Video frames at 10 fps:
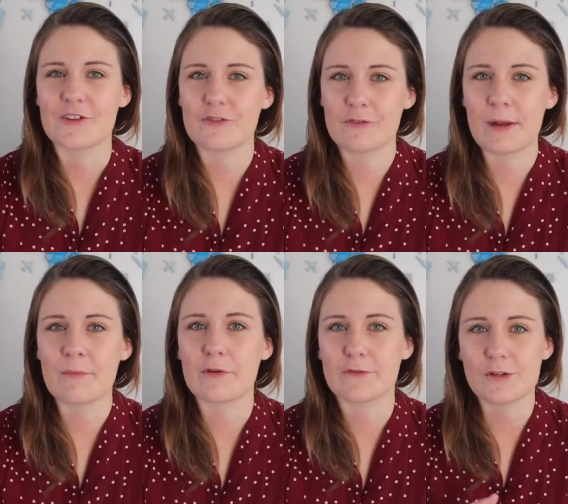I do
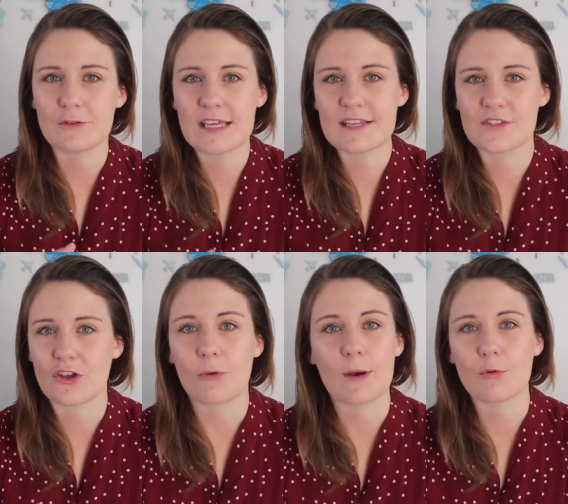remember a few years
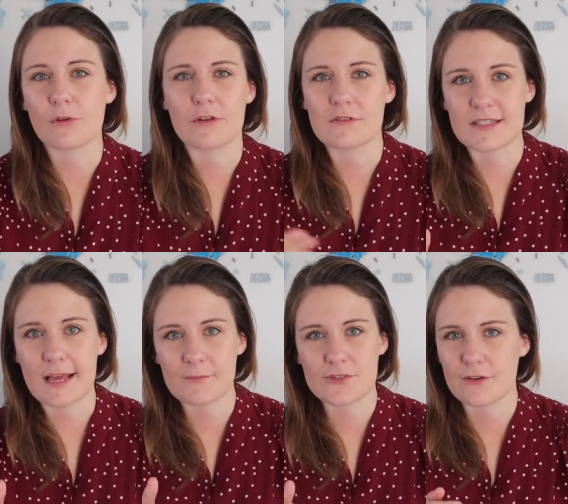ago where all of those
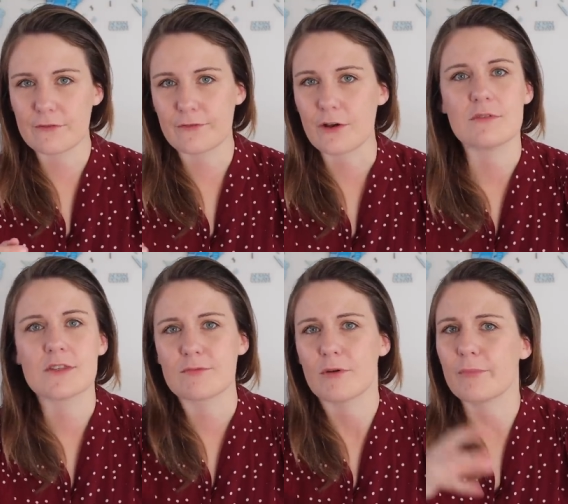Samsung
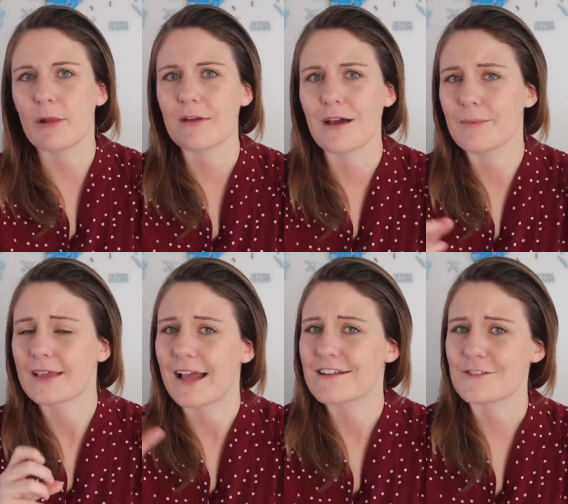phones were blowing up
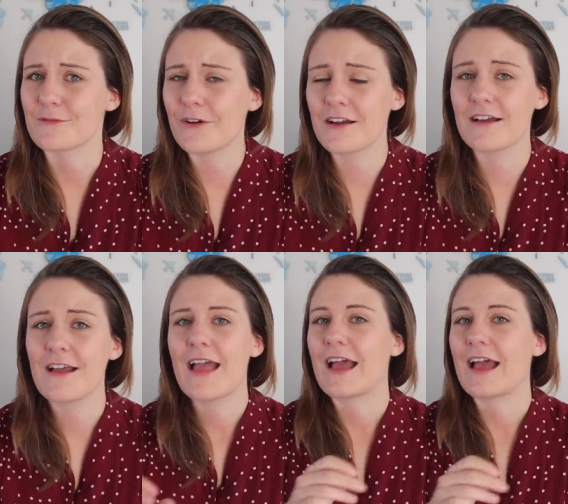and catching on fire,